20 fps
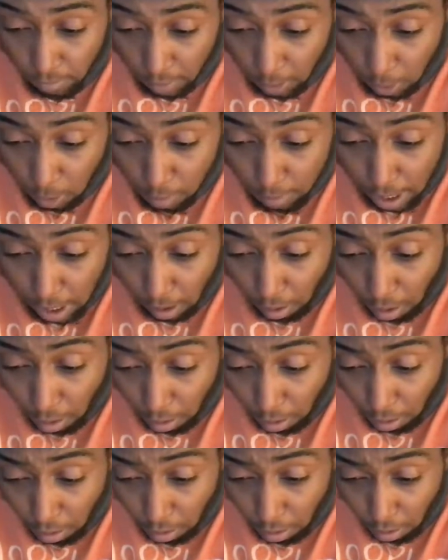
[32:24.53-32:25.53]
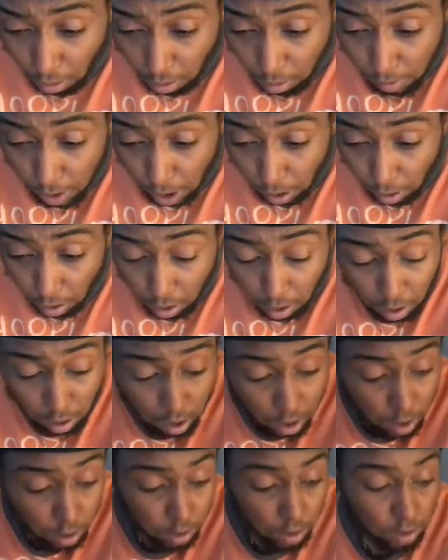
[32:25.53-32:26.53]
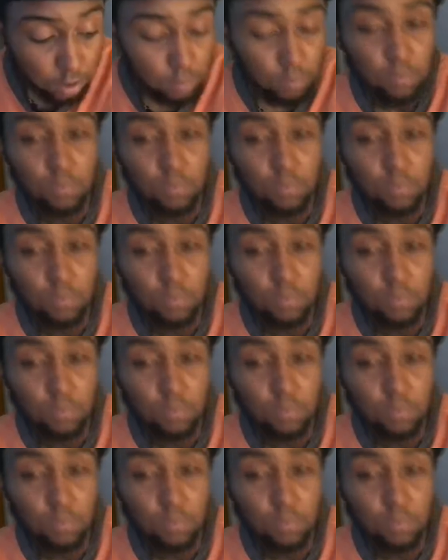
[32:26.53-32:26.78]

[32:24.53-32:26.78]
Oh my god. Oh my goodness.